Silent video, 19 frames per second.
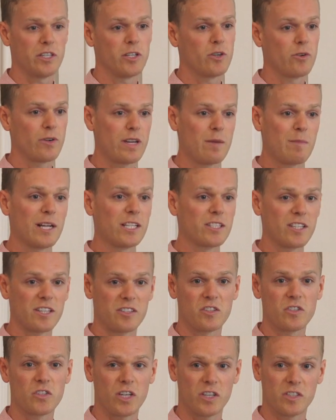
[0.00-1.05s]
and your email
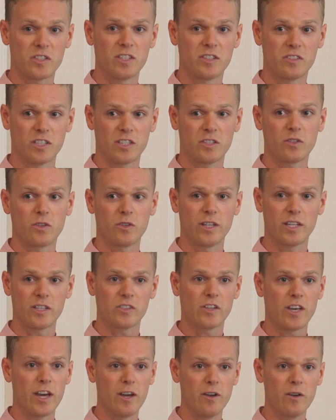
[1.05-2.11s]
doesn't just exist on
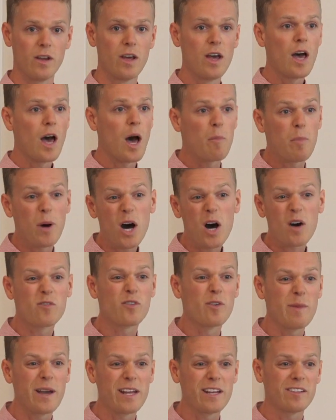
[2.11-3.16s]
its own. Apart
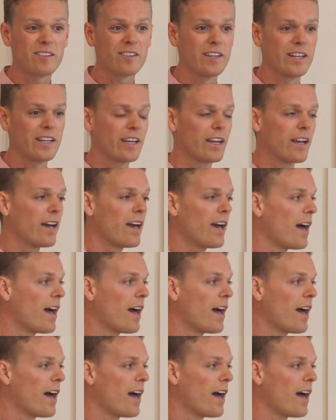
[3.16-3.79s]
from anything,